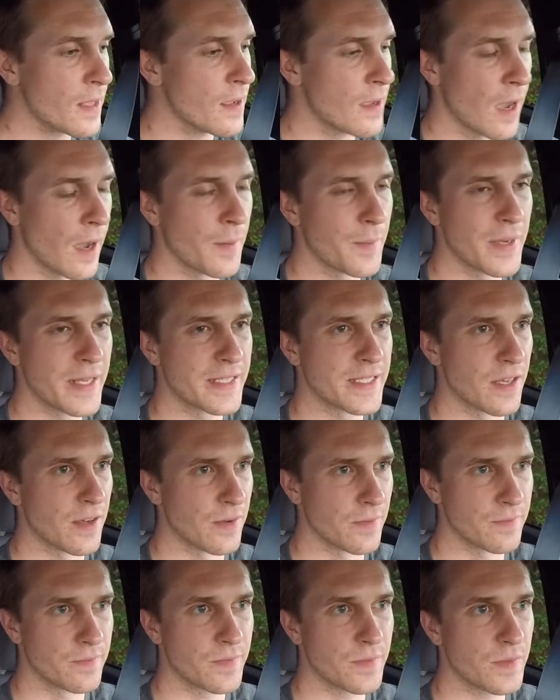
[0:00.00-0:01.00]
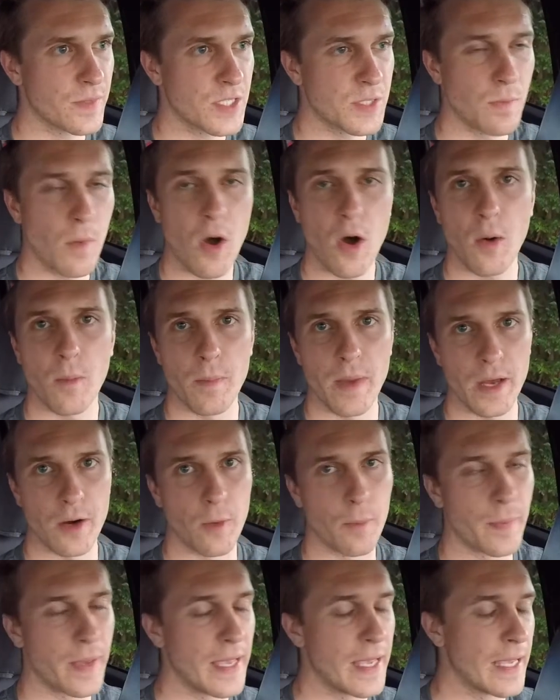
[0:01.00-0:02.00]
It's a small
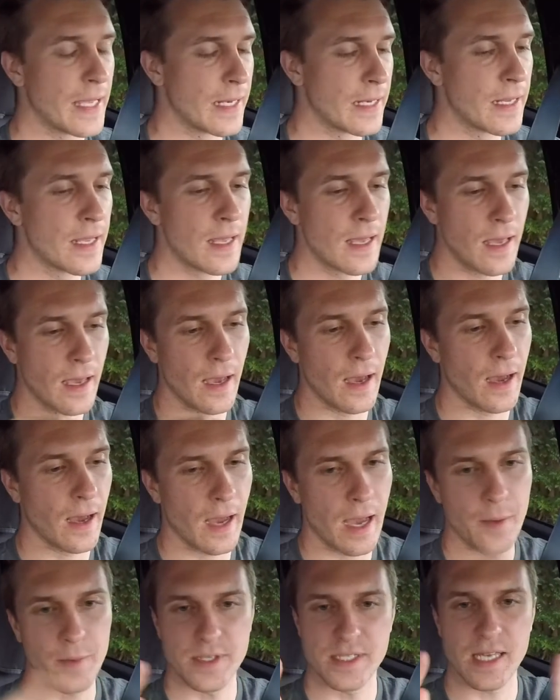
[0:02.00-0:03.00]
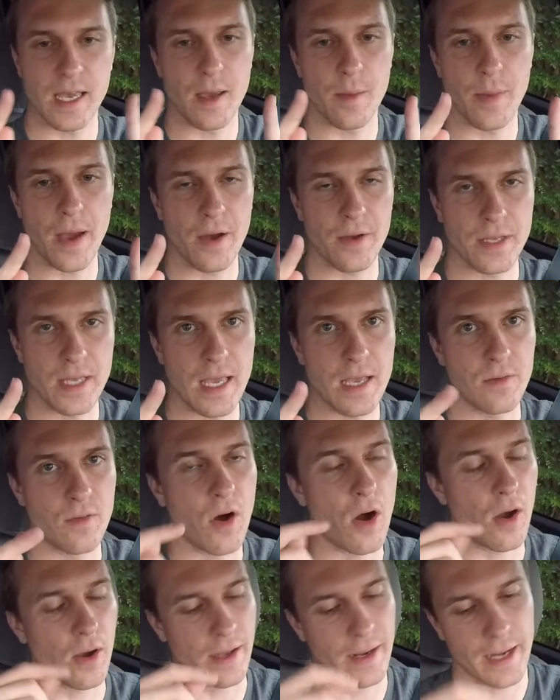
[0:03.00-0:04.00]
metal pin, I would say about yay
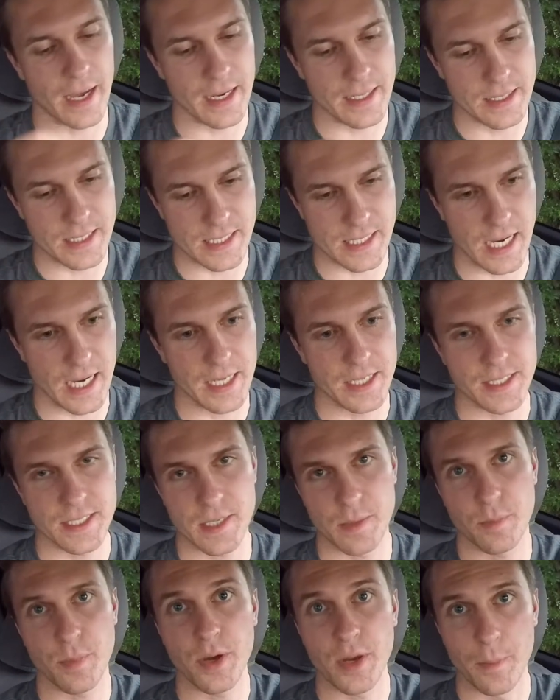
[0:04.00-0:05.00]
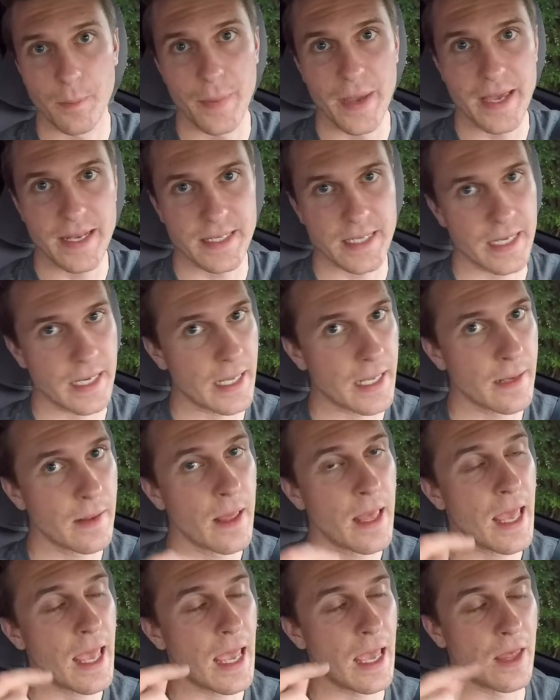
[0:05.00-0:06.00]
long, and I decided to put a bend in it.
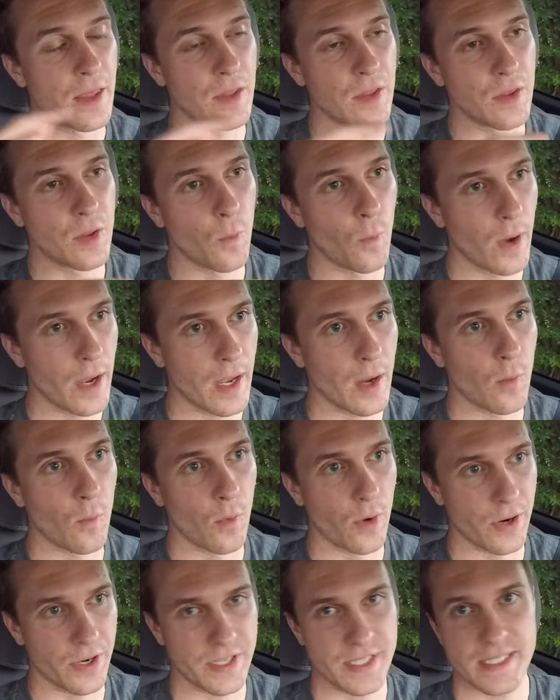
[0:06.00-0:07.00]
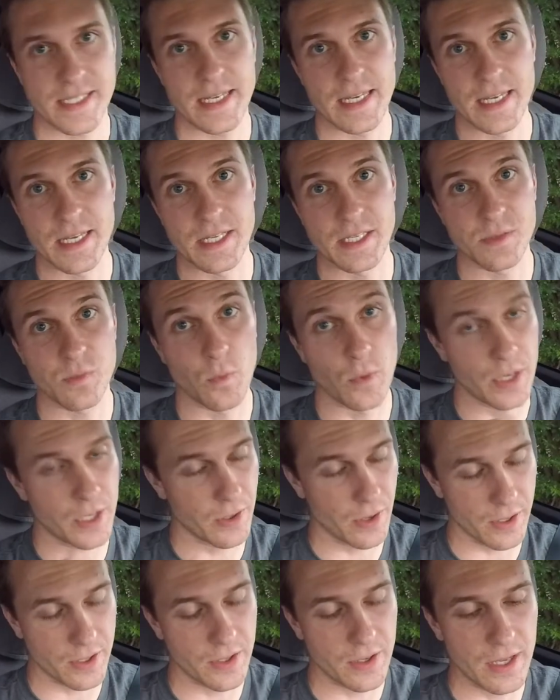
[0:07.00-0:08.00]
And the way it works is when
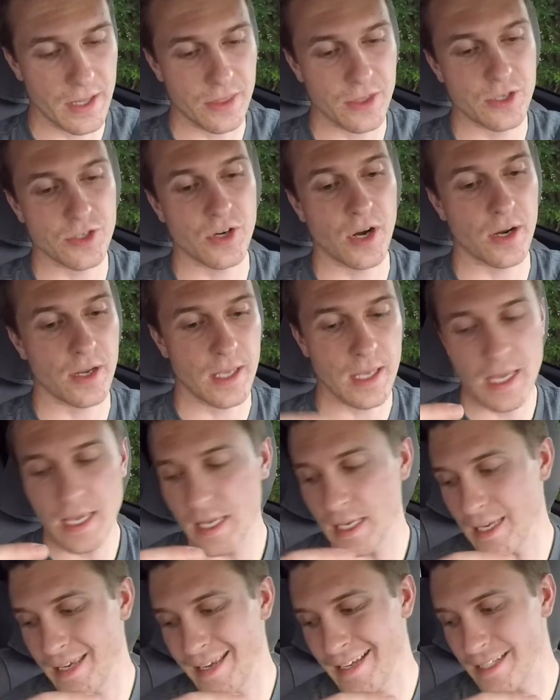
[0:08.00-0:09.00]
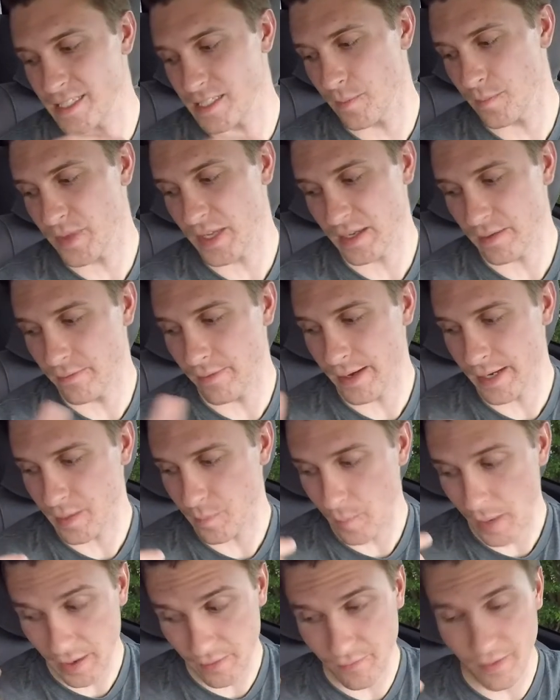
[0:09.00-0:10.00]
you're underneath the truck, you get something like
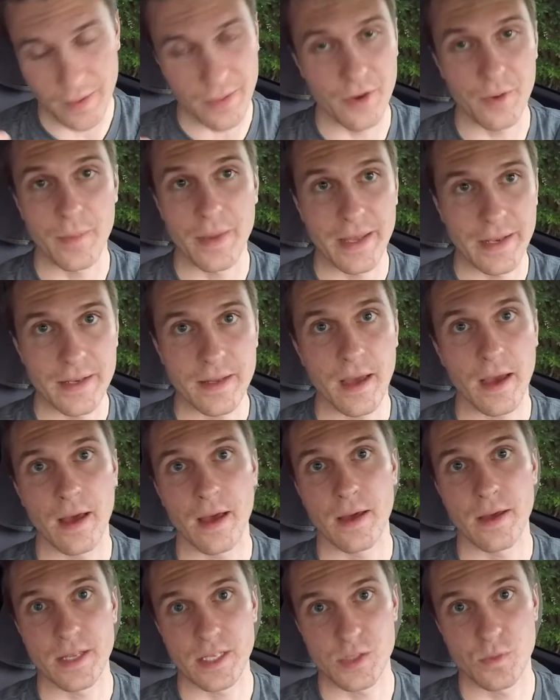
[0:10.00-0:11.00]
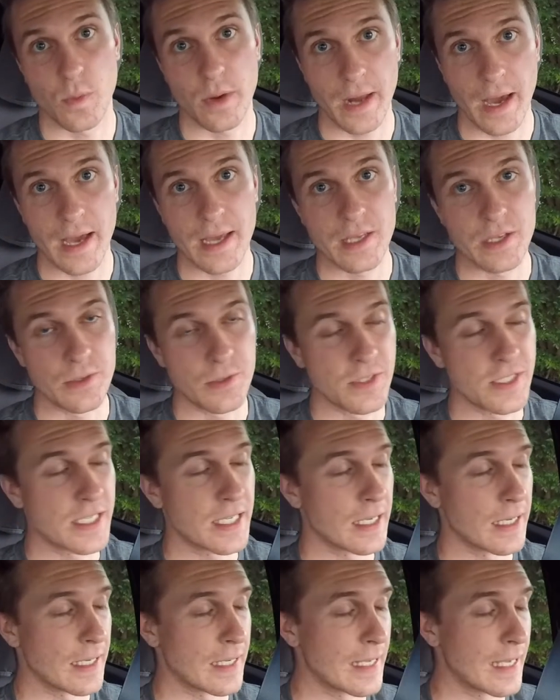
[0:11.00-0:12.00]
my Leatherman is what I use
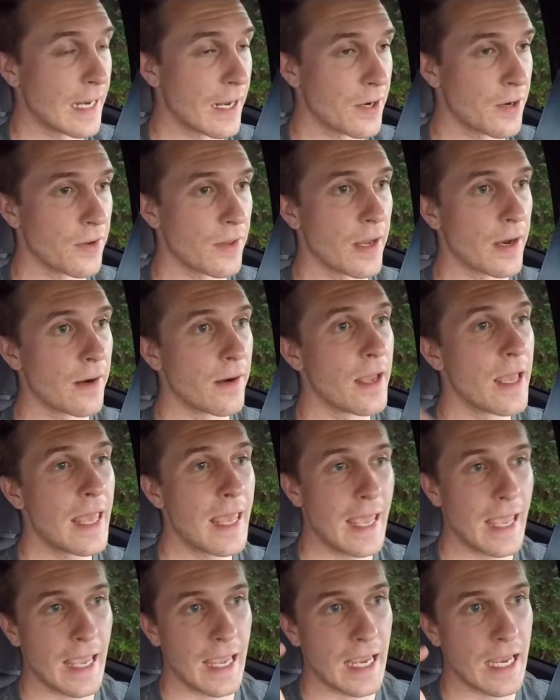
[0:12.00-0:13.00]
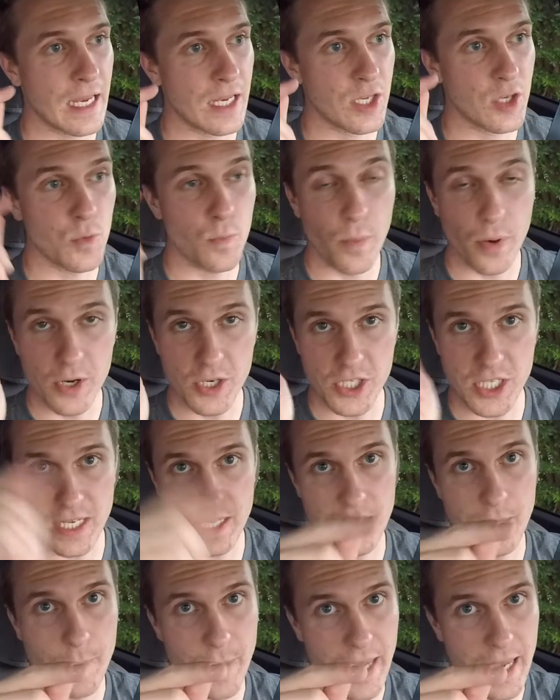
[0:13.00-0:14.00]
to get under there, and you push
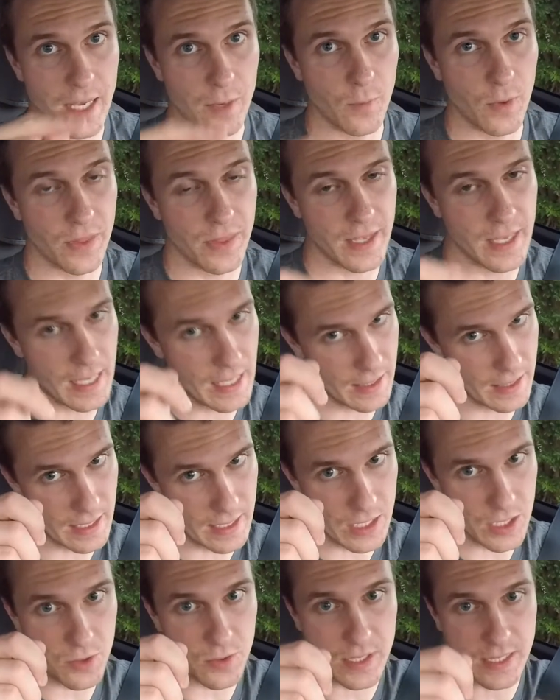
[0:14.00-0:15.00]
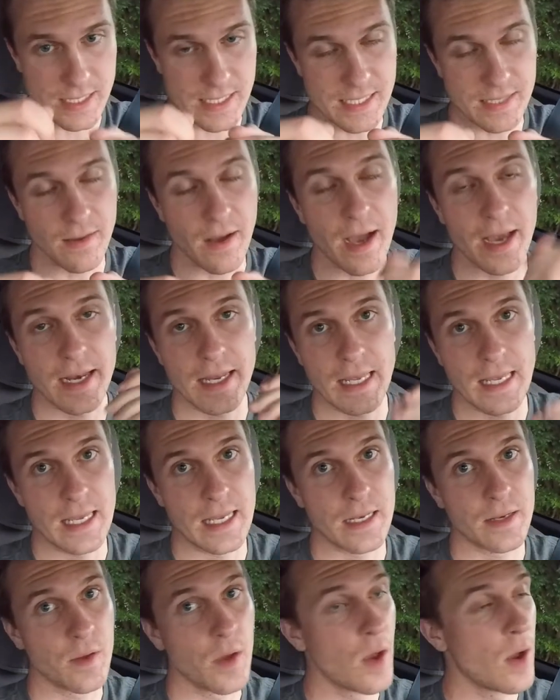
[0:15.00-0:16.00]
in the pin with it, and then you can slide
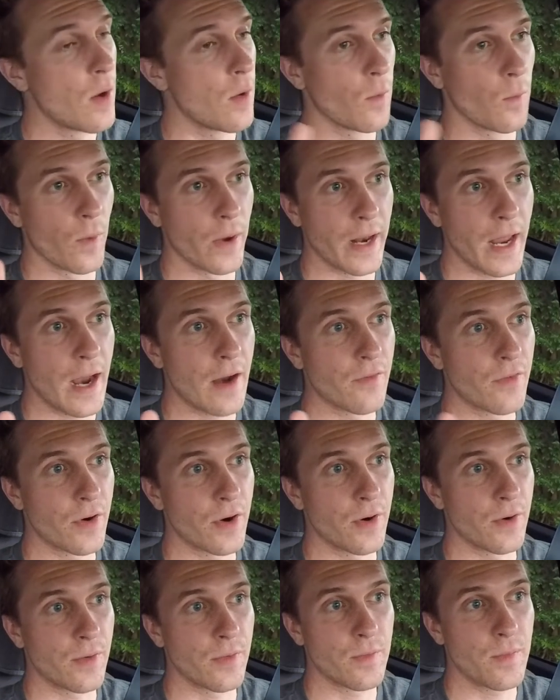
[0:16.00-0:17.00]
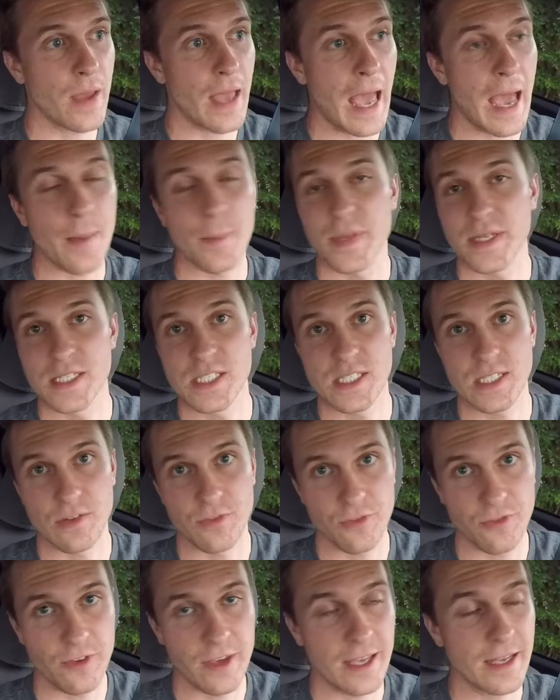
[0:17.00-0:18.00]
in whatever happens to
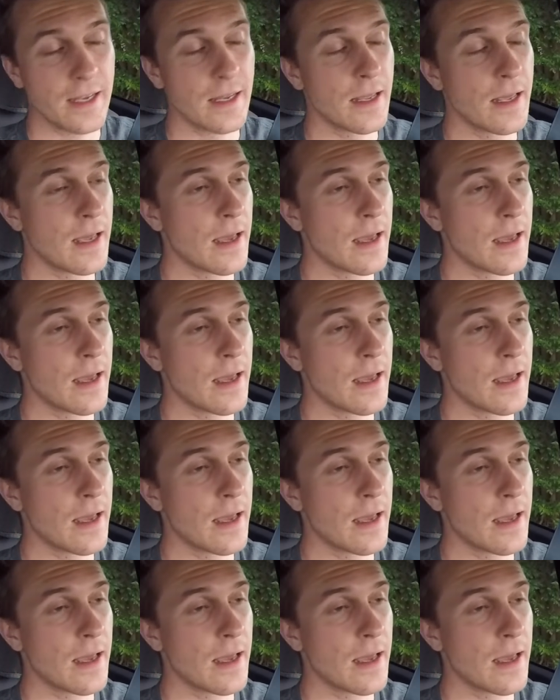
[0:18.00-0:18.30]
fit.